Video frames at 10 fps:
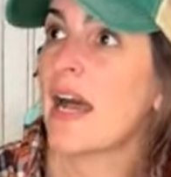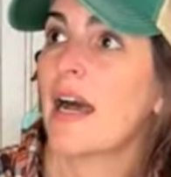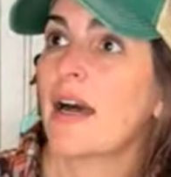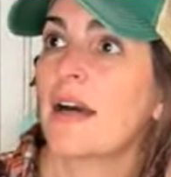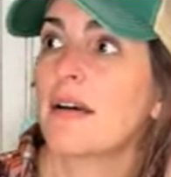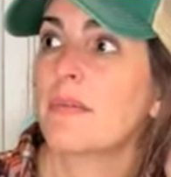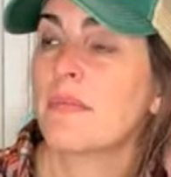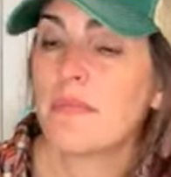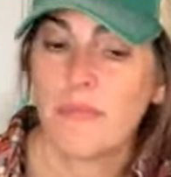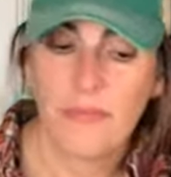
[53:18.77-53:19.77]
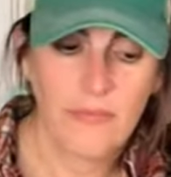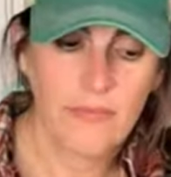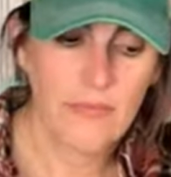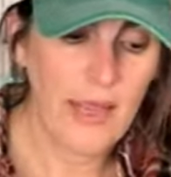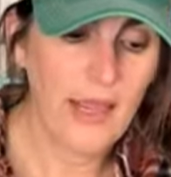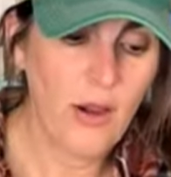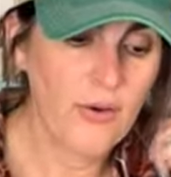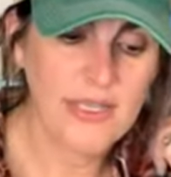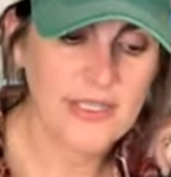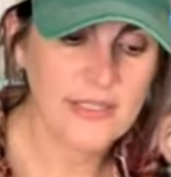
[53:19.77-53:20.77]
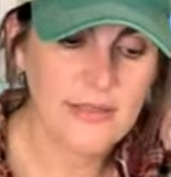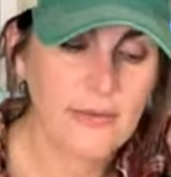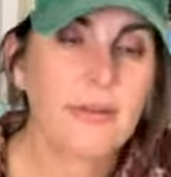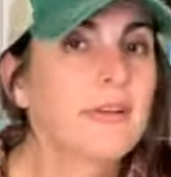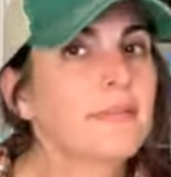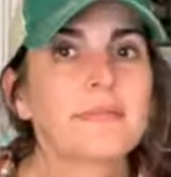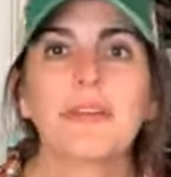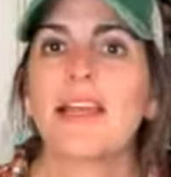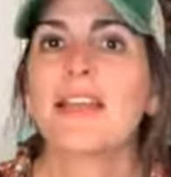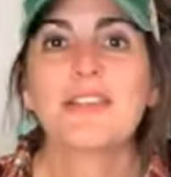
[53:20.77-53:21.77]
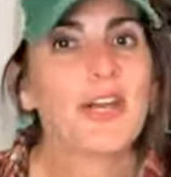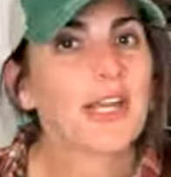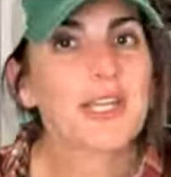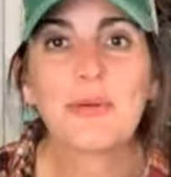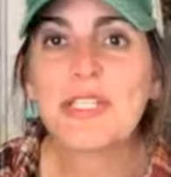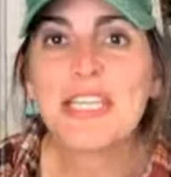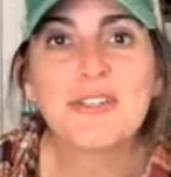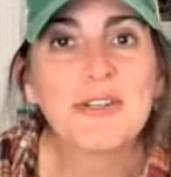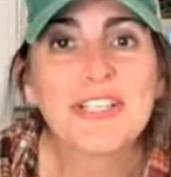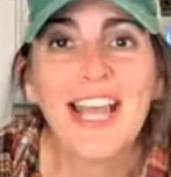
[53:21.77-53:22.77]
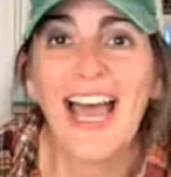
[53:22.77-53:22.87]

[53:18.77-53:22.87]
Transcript: um, I always talking about teachers.